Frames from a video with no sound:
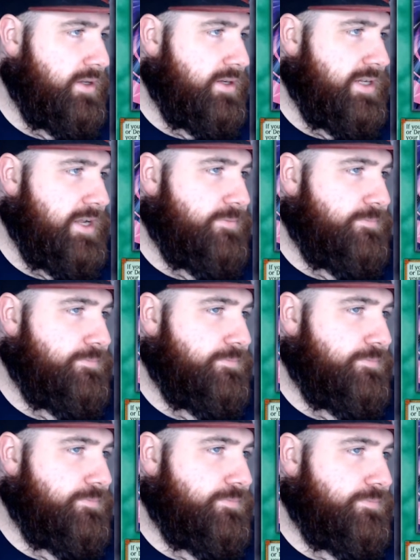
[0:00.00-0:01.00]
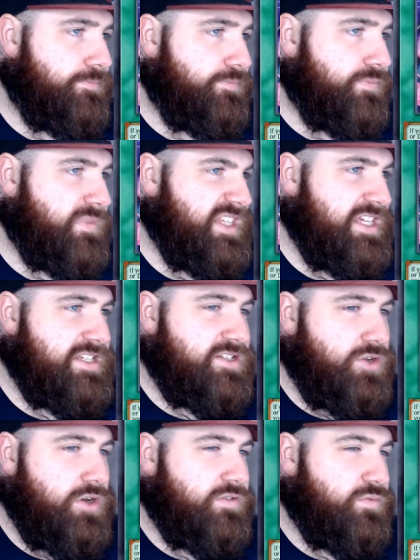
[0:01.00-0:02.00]
Now, this is
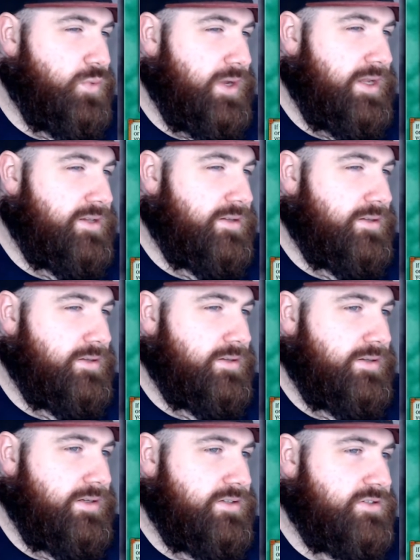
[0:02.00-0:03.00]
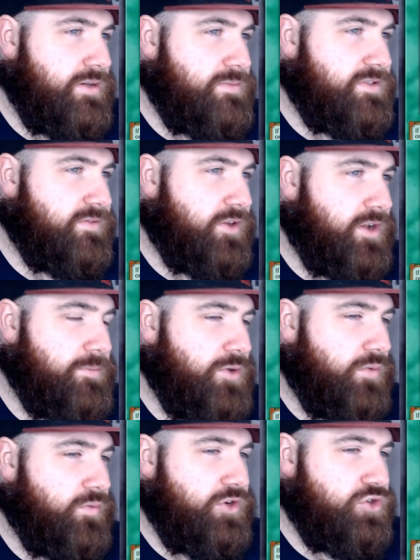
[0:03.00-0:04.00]
kind of weird in terms of, like, I'm not
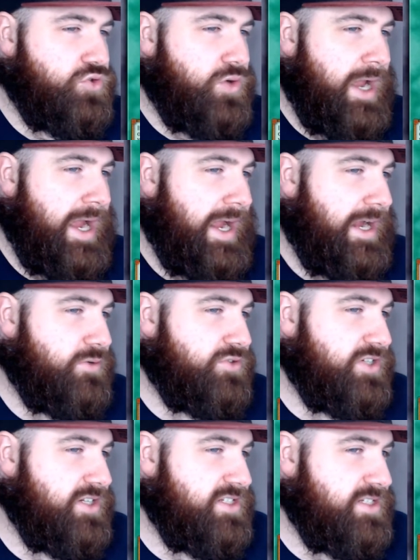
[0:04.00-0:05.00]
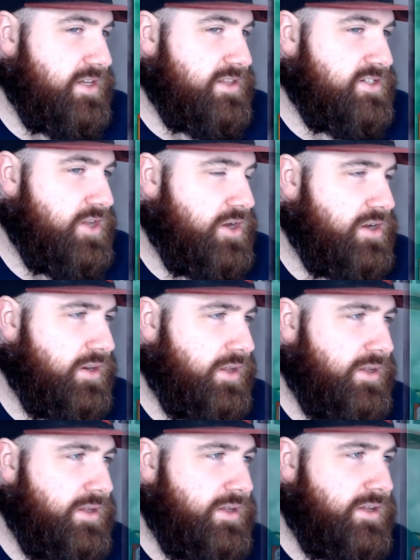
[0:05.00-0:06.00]
really sure how to consider this card,
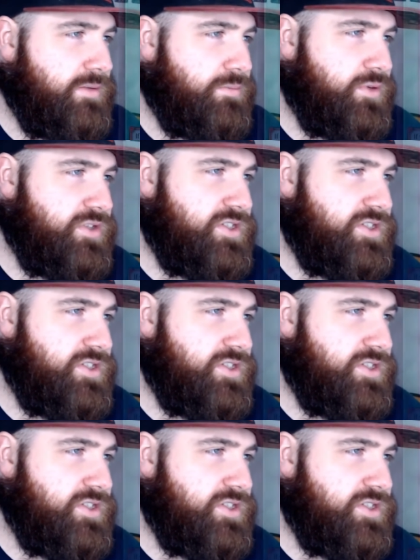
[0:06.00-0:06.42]
but